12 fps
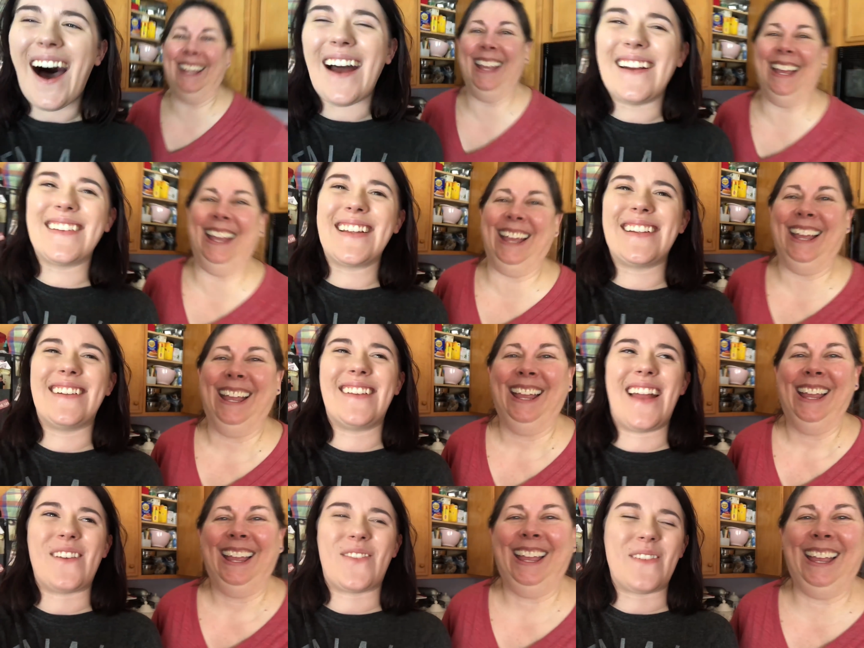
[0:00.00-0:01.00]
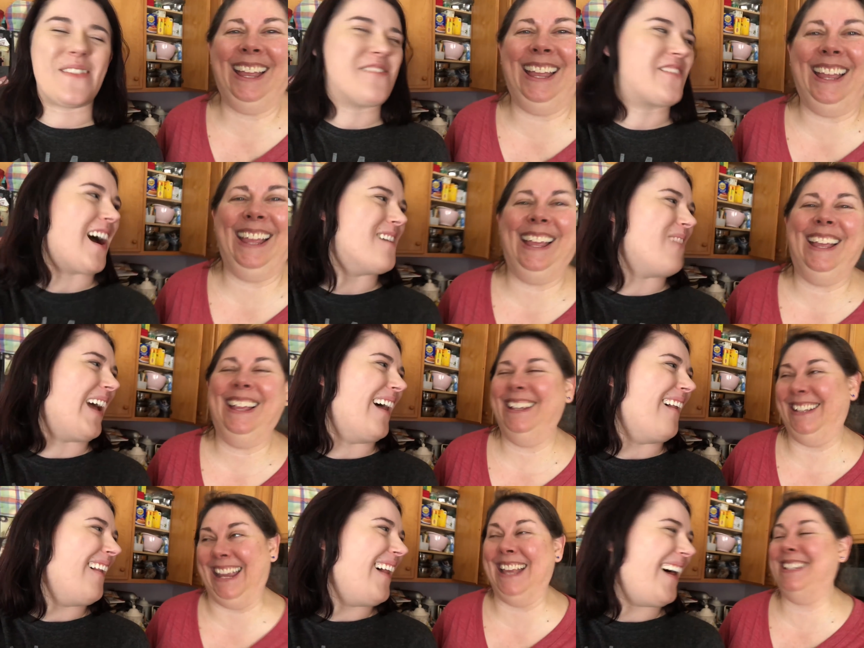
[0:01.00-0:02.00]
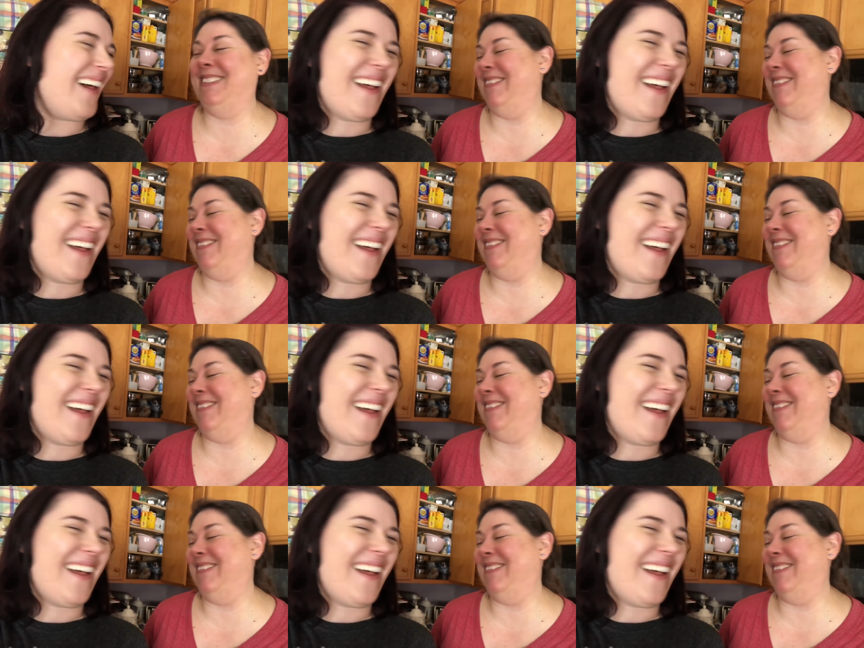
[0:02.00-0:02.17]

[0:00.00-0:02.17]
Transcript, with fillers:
Speaker 1: I only know that from You've Got Mail.